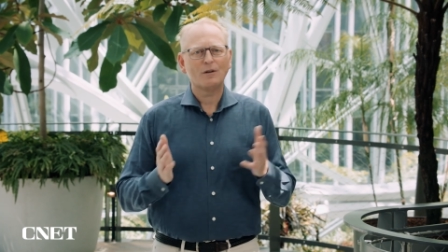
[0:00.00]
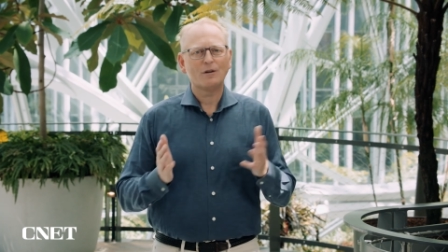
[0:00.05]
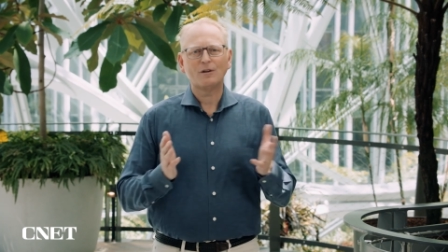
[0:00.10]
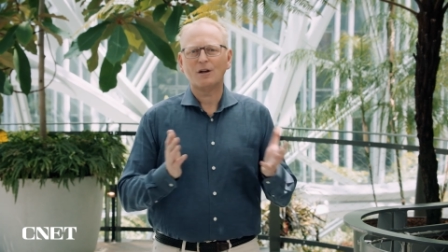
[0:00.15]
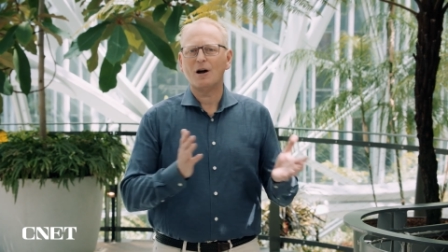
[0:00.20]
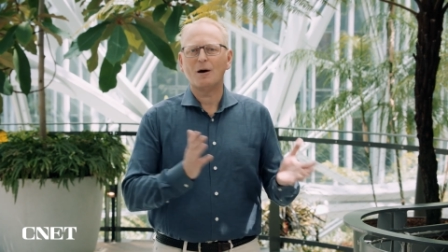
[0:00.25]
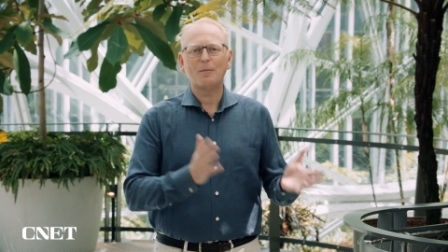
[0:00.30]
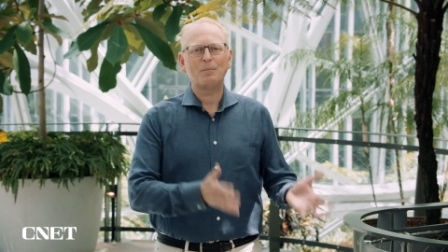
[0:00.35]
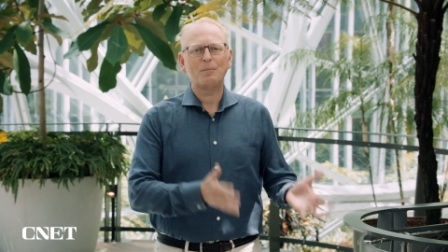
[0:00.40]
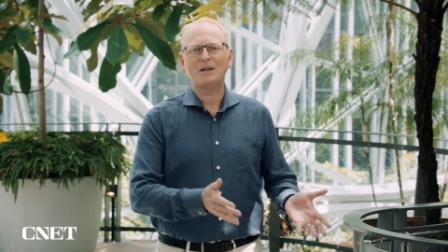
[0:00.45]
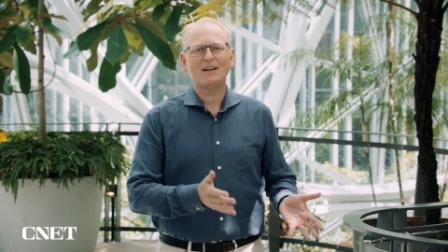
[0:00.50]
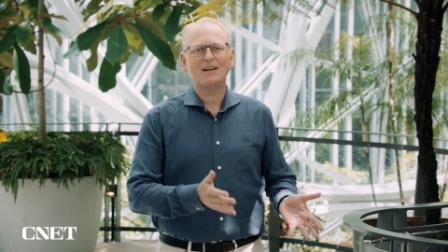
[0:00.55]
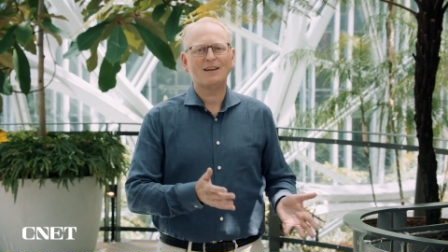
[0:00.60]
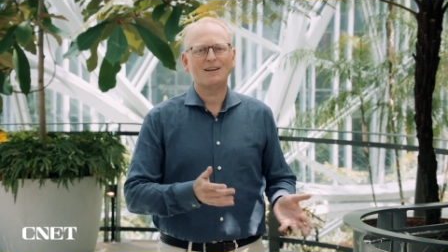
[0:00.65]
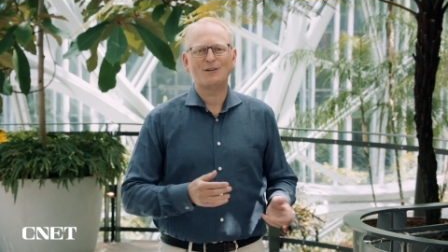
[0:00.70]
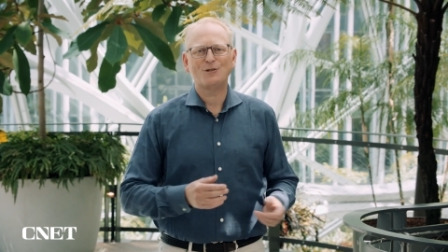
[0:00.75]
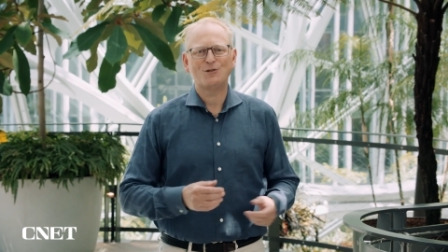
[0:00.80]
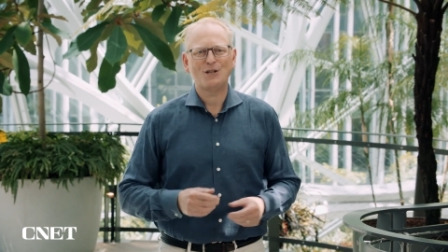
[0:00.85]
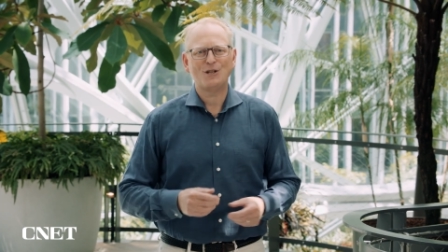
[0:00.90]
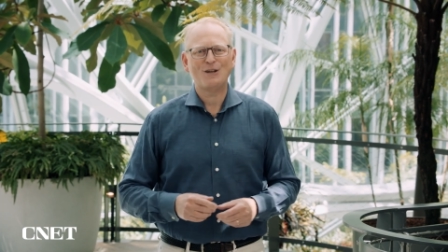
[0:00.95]
one company
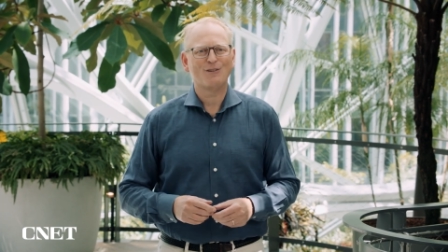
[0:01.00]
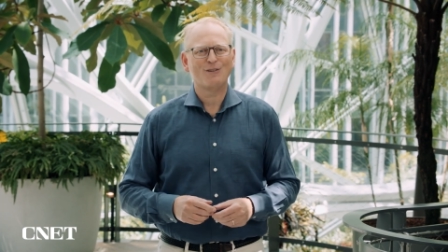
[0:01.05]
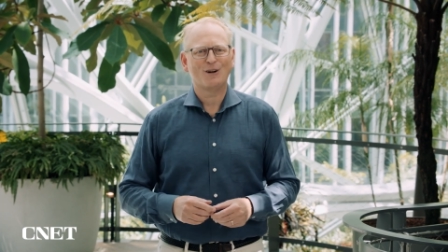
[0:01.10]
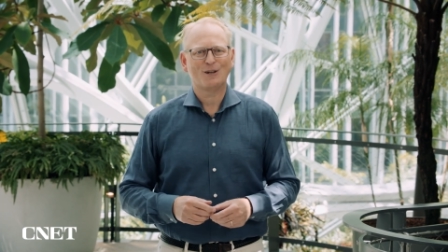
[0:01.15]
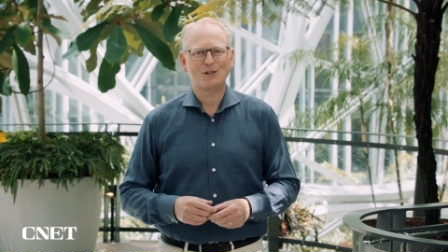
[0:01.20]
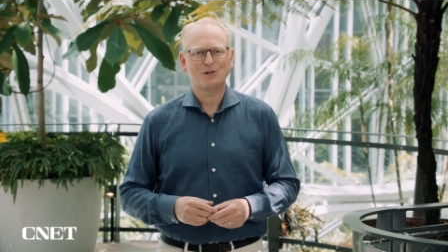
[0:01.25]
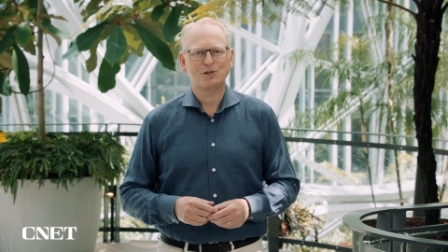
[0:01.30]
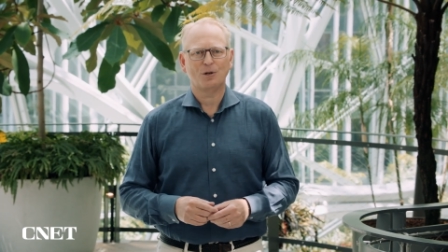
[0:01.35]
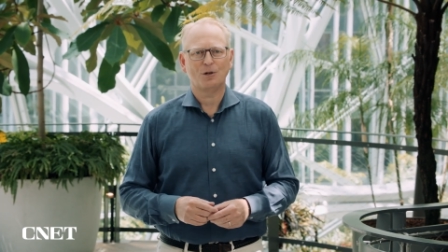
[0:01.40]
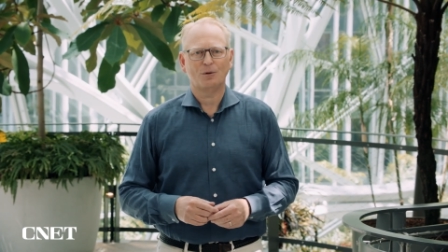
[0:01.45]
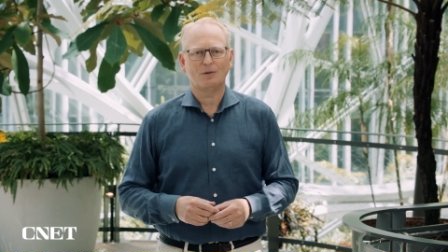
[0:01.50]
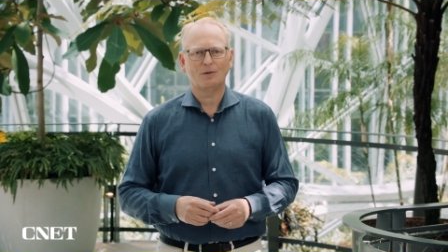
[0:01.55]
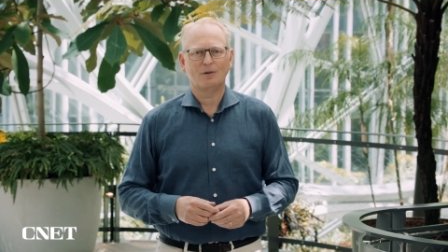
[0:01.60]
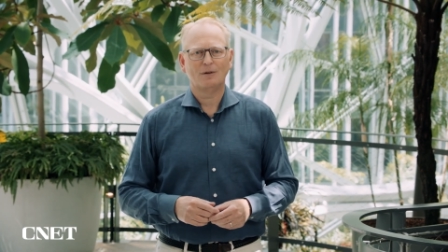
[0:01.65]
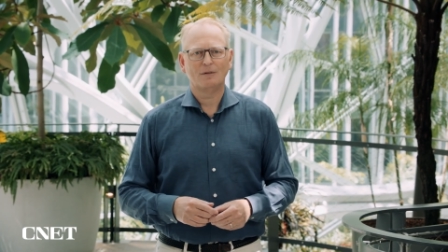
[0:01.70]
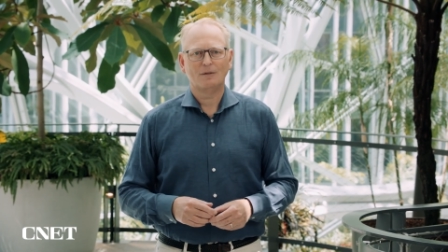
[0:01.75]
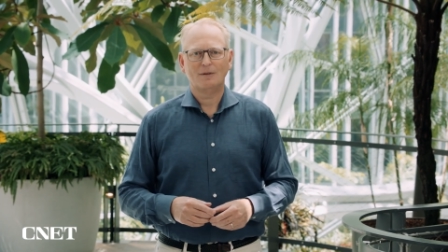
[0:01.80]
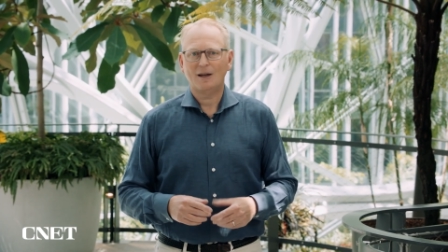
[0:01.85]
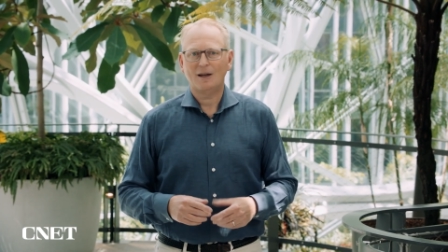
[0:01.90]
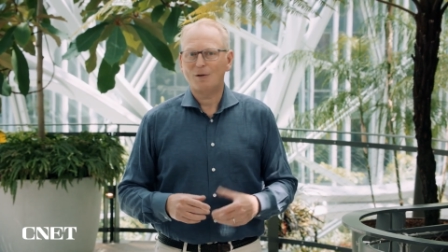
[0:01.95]
can achieve on its own.
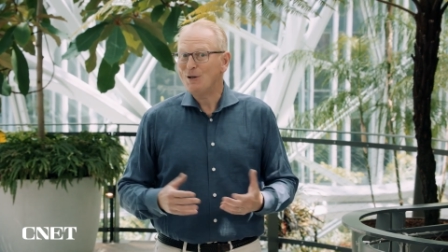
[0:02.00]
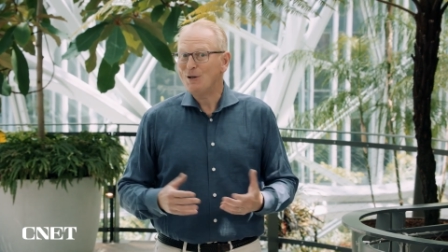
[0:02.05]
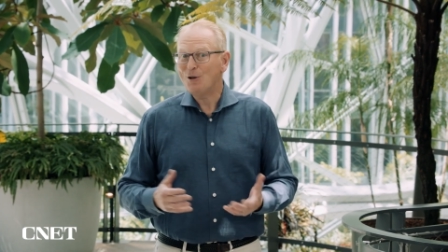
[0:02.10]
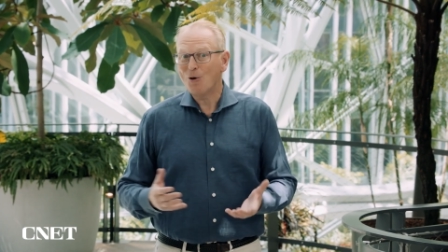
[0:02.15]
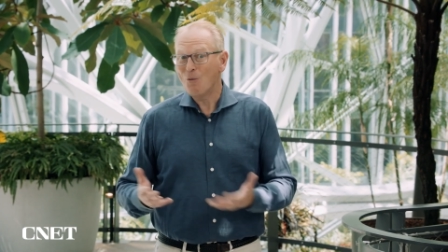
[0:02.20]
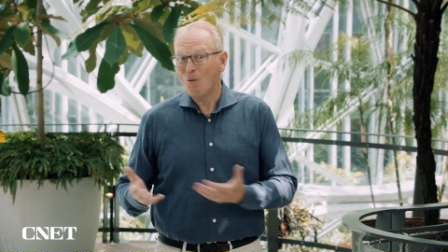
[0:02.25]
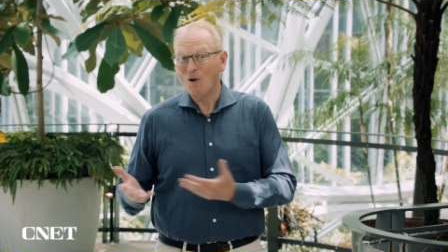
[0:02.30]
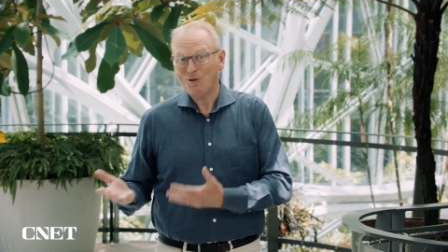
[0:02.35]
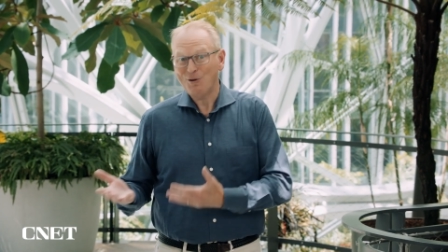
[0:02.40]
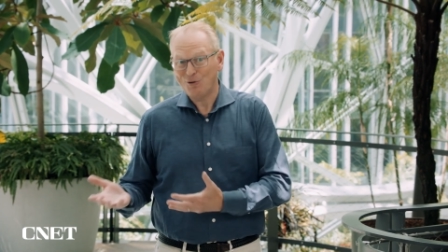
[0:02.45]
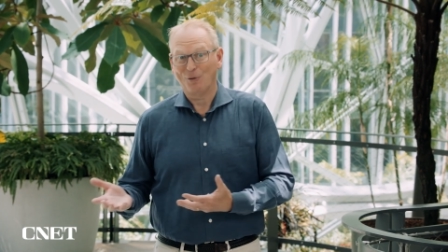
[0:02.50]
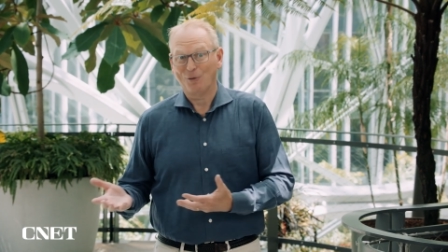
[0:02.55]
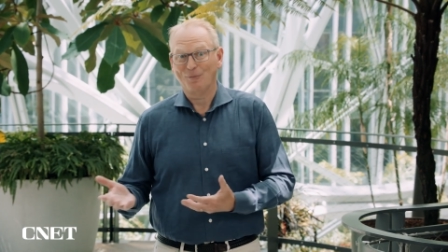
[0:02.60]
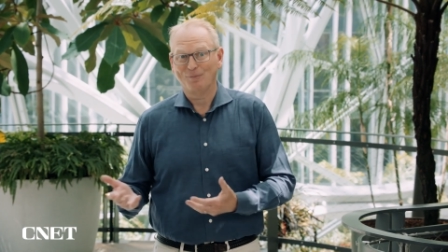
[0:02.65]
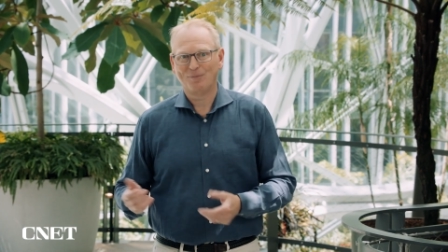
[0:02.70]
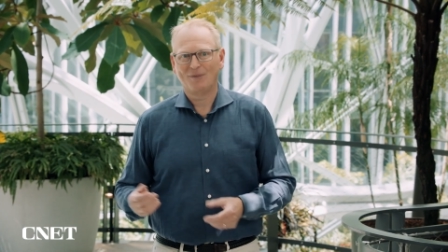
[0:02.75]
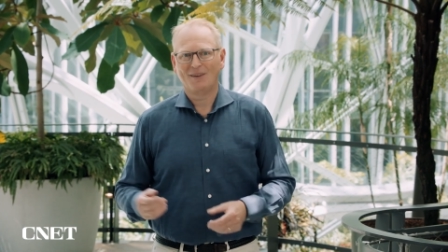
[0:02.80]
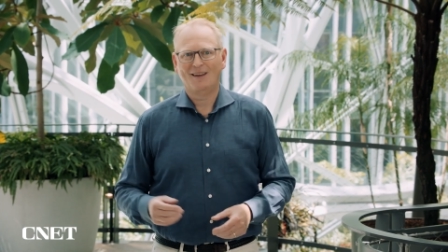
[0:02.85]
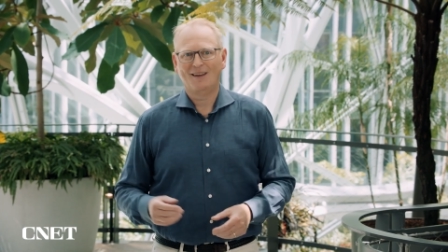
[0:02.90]
And we don't want to.